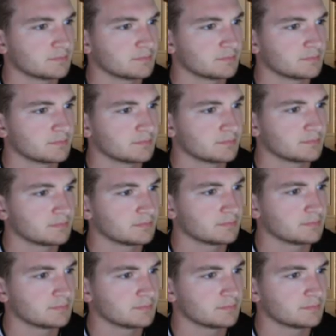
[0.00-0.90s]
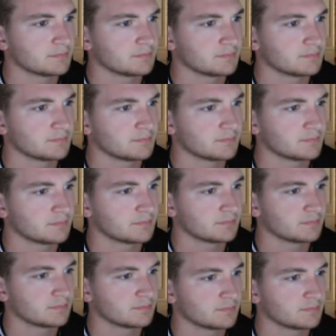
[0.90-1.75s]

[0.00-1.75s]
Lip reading: No one is speaking in this clip.